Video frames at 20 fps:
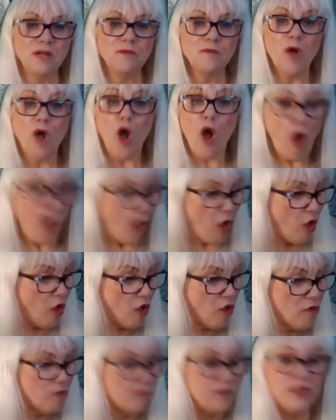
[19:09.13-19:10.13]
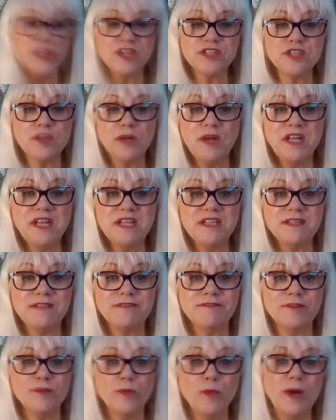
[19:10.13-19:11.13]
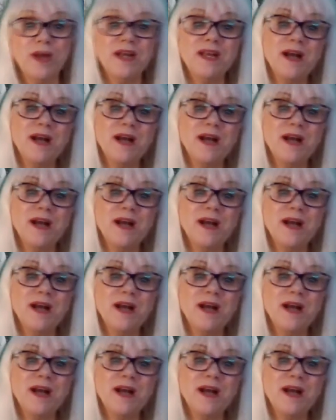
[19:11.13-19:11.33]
Or because I went a different way,